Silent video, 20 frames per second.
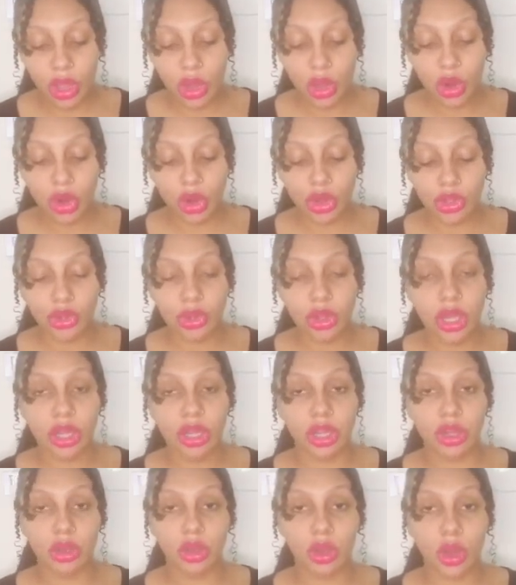or you could
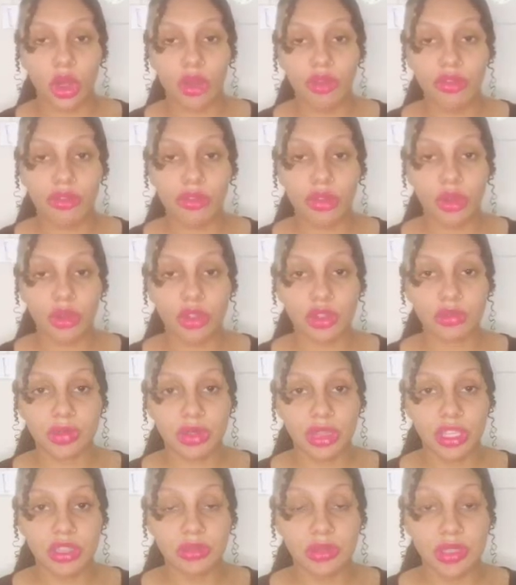engulf those
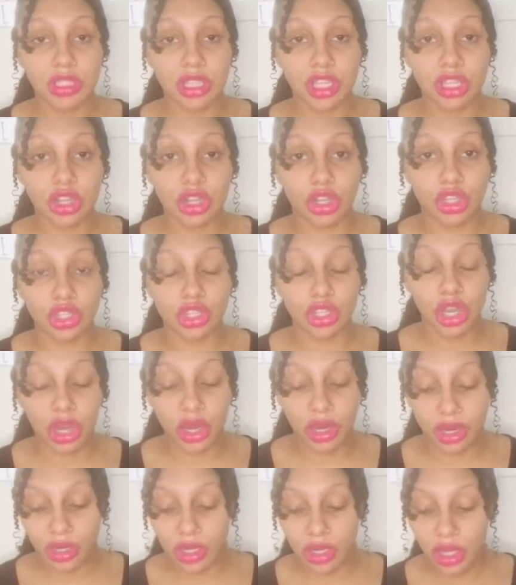placements in your
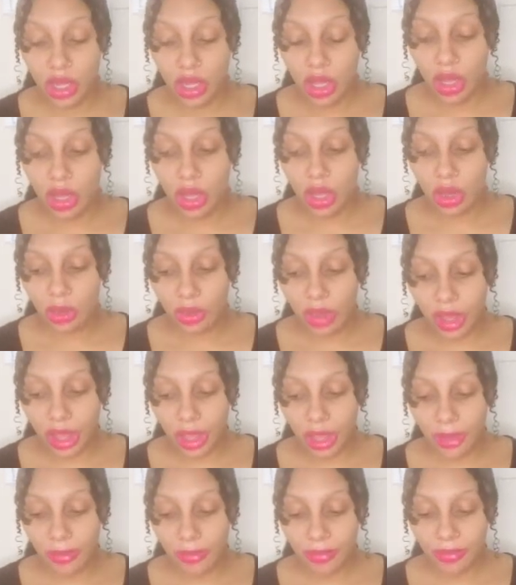chart, okay?